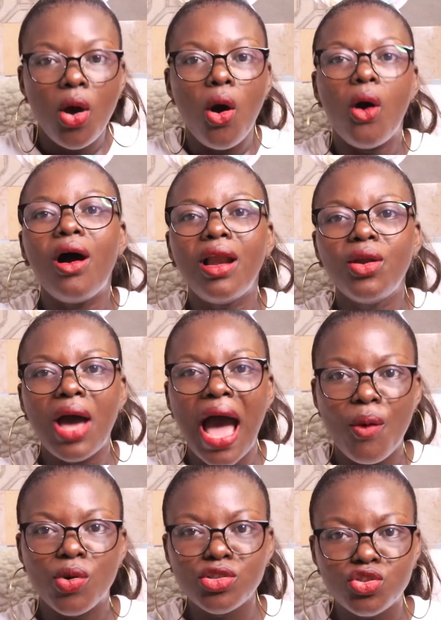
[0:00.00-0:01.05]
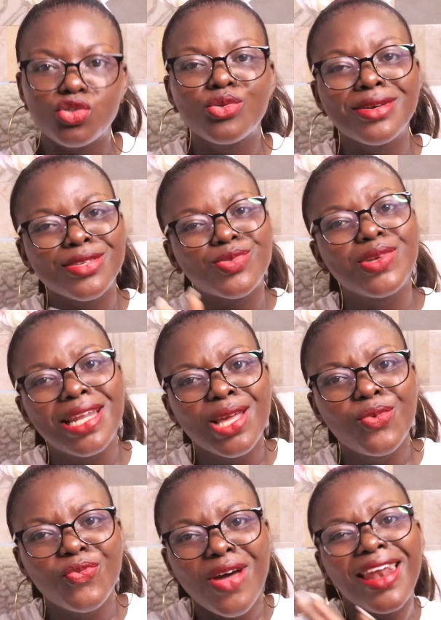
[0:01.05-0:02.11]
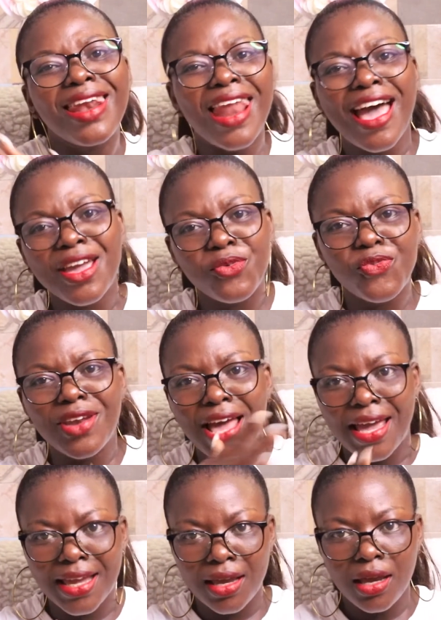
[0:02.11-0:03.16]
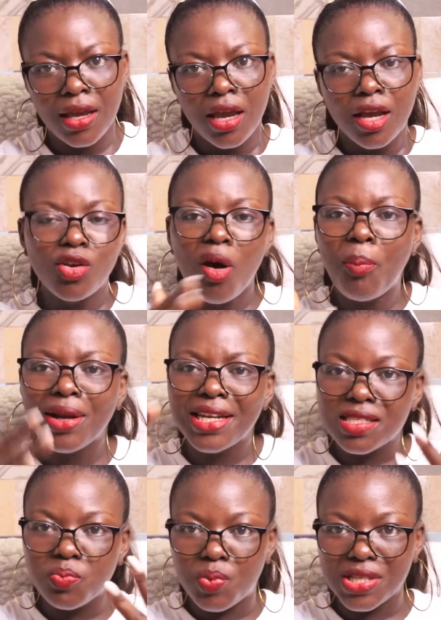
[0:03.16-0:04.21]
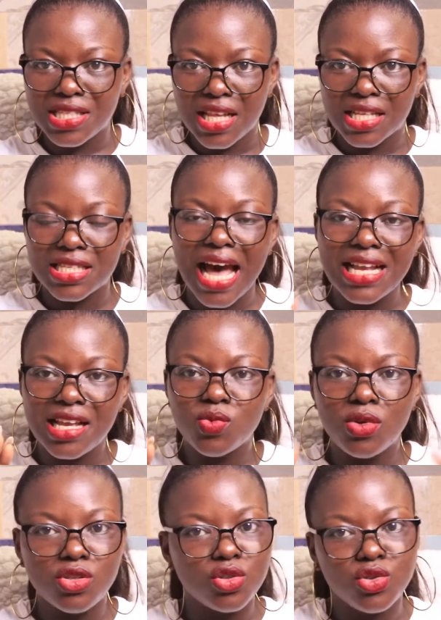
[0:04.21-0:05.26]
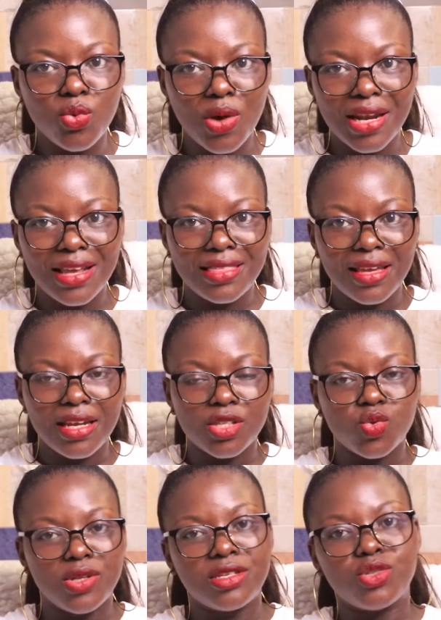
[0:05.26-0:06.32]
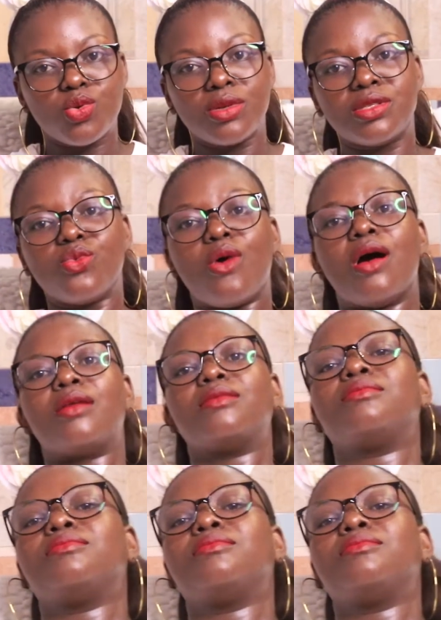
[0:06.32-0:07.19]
all i want to do is to live life like nobody's business i just want to do anything in 2021